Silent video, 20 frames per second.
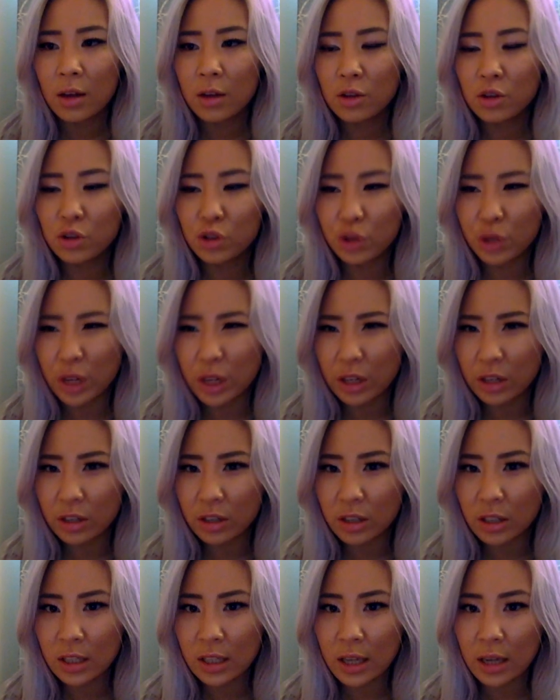
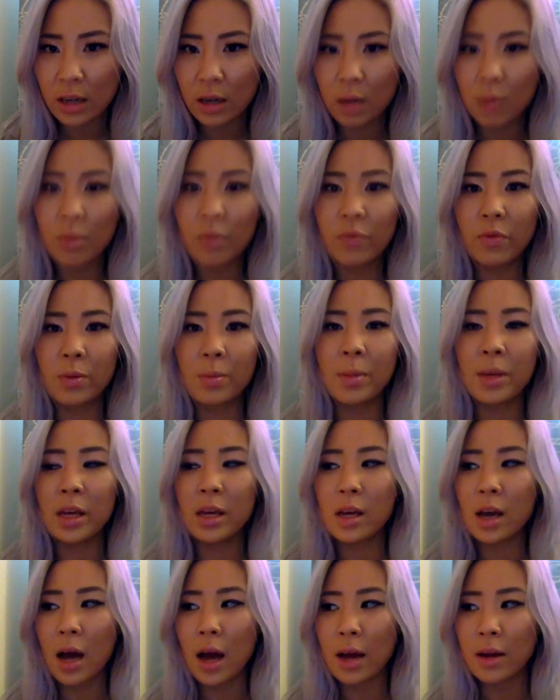triggers that come up for
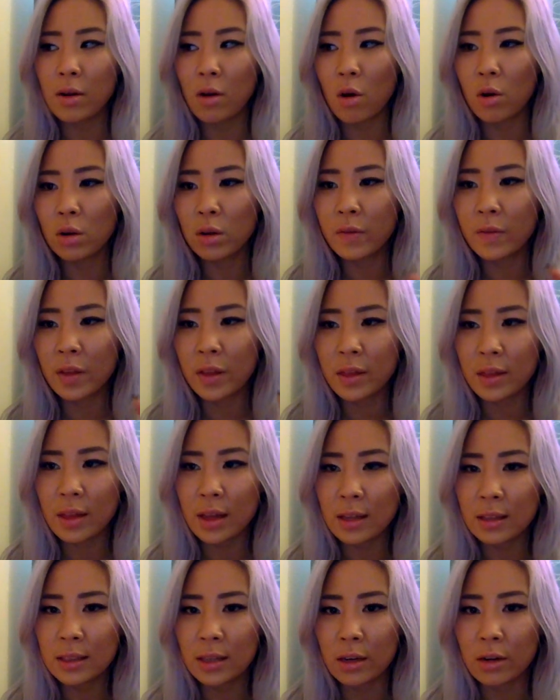me and all of the
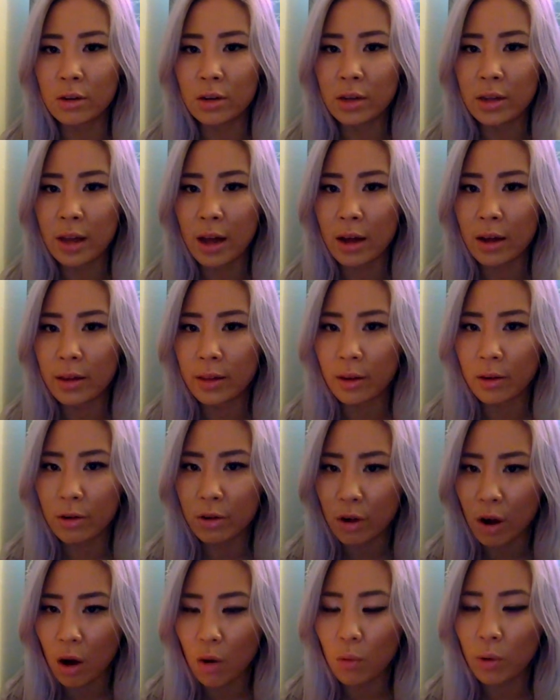things that are
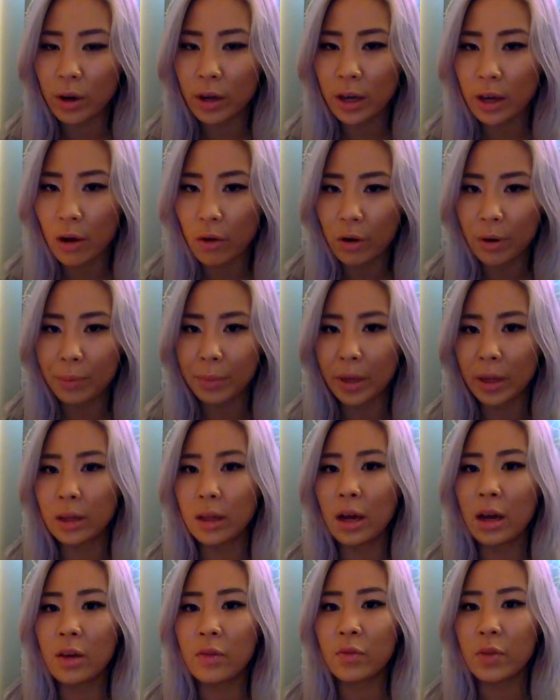not working out in my
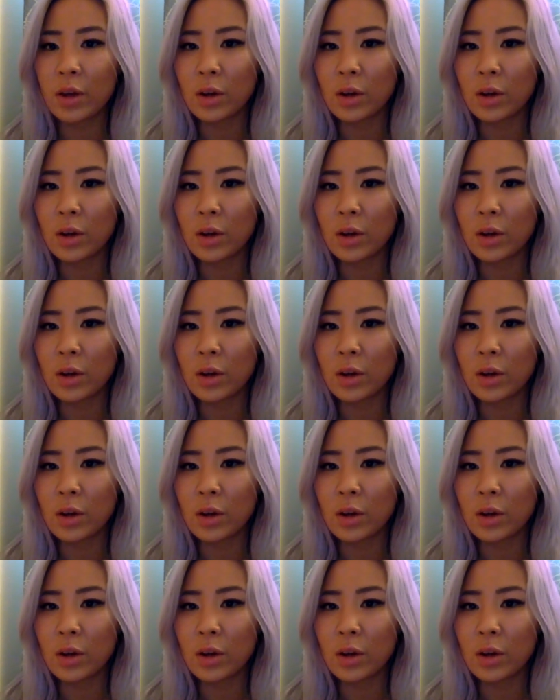life,